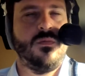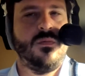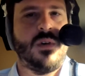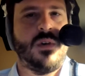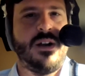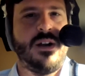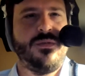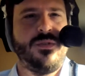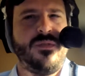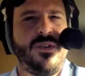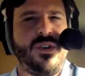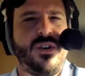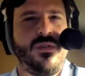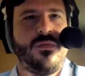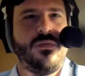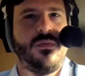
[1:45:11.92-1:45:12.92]
I don't even
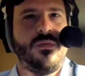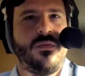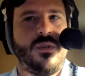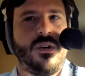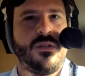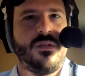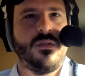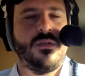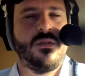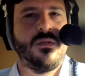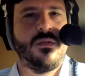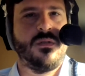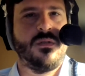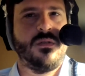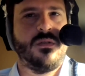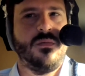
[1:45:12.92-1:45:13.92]
know what
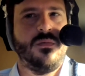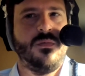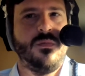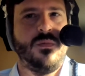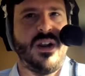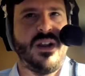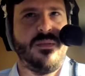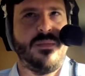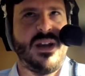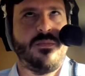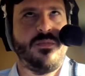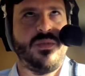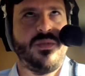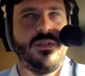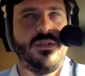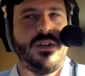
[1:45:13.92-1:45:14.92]
Waymap
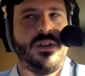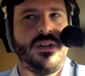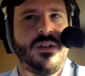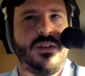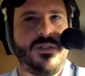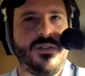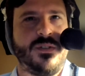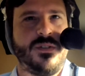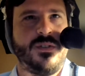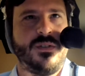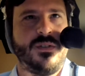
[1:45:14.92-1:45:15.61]
is.